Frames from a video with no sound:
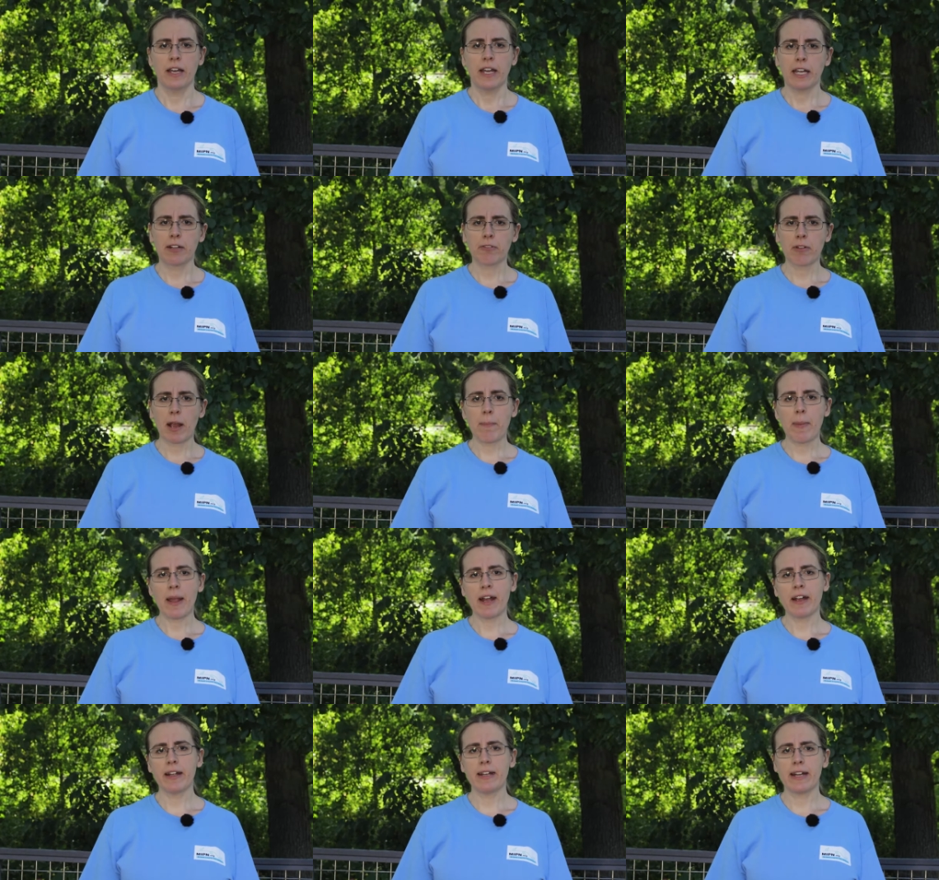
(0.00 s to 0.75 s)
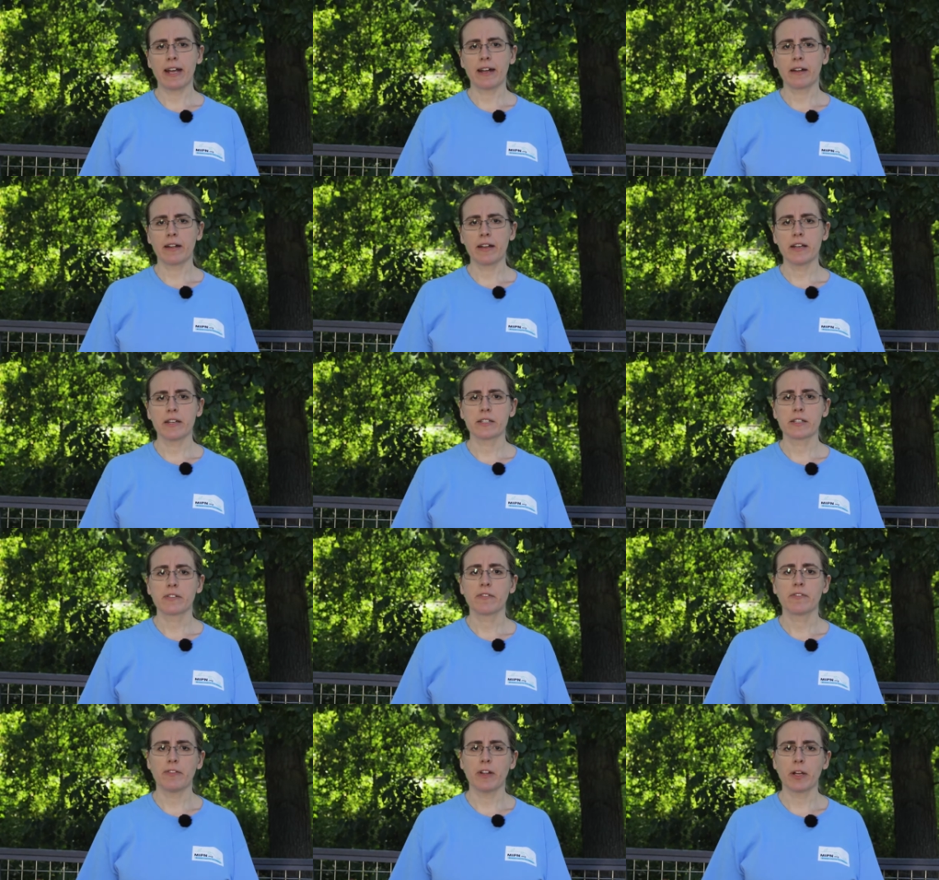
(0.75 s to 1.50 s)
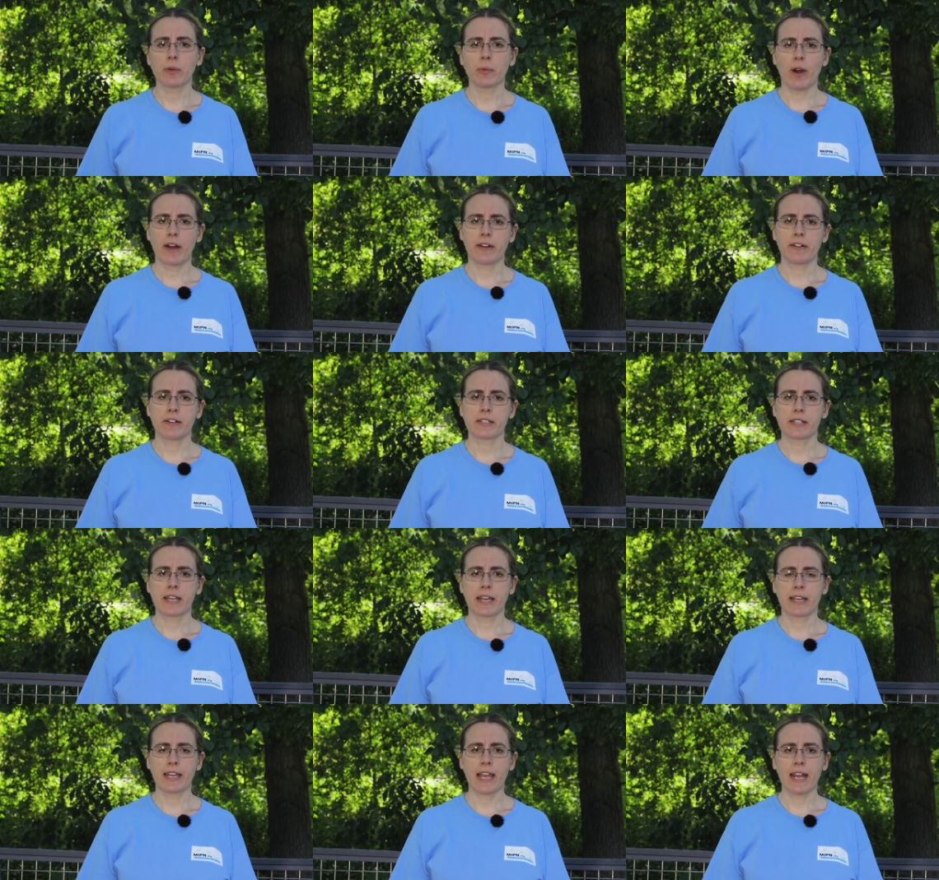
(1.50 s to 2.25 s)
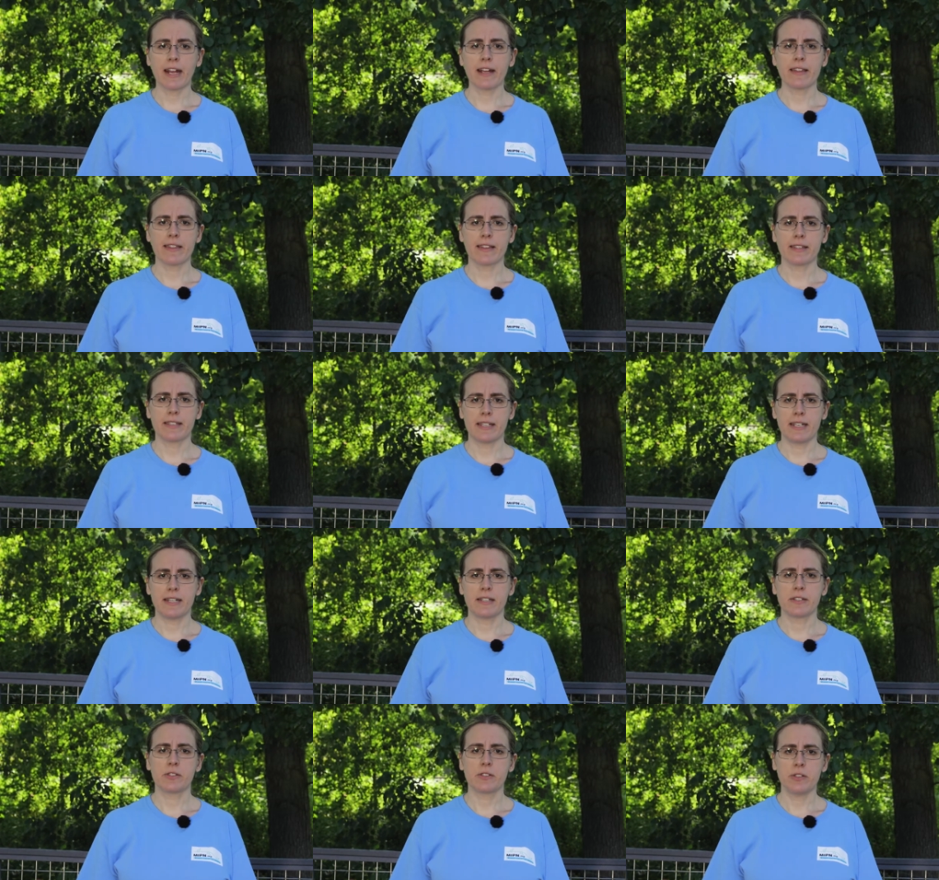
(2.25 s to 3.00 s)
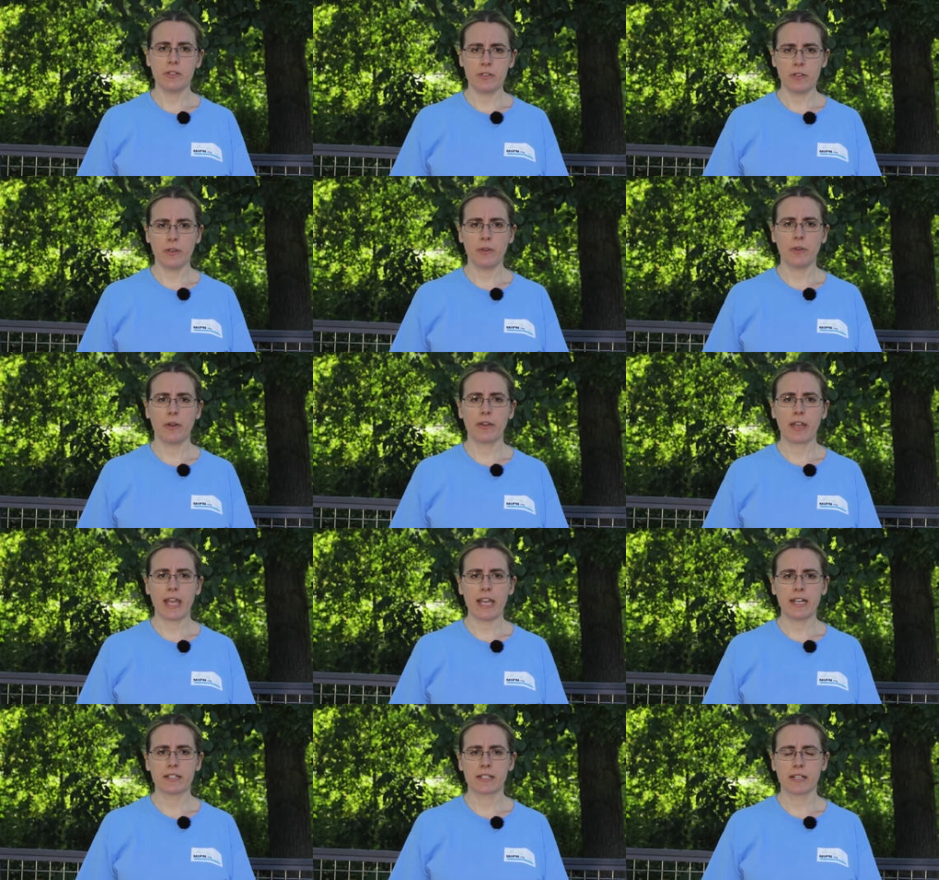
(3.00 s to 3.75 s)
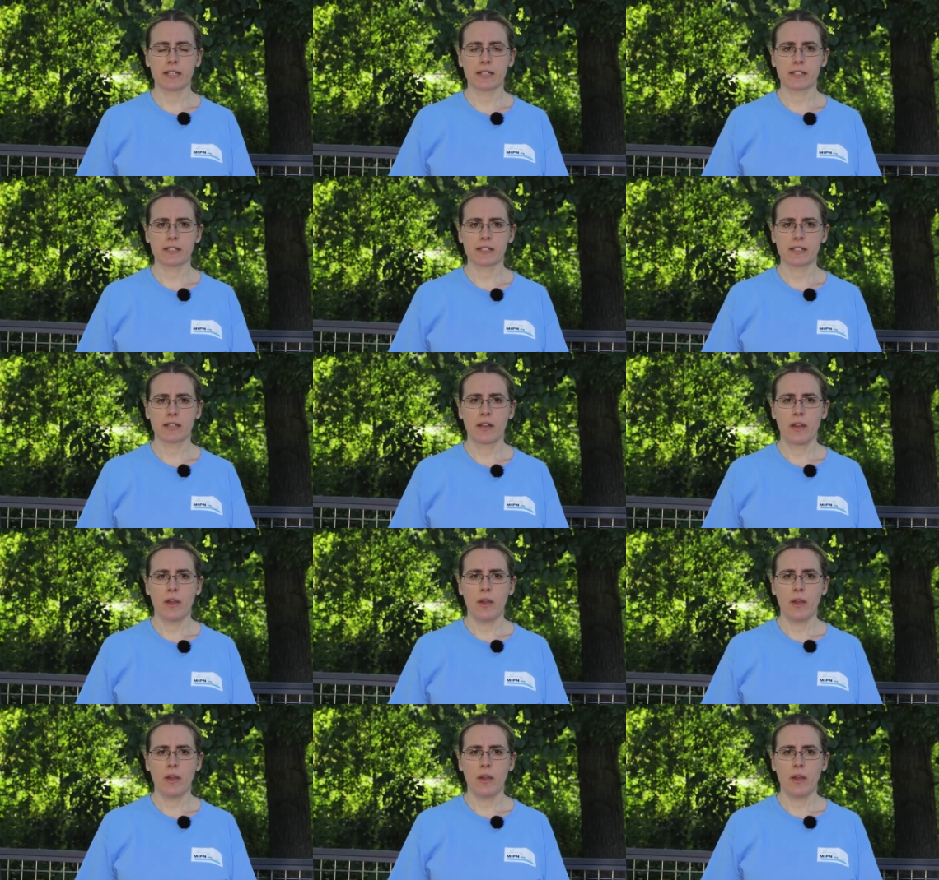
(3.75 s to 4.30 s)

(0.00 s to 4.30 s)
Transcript: In riparian areas, floodwaters can carry the seeds to new locations.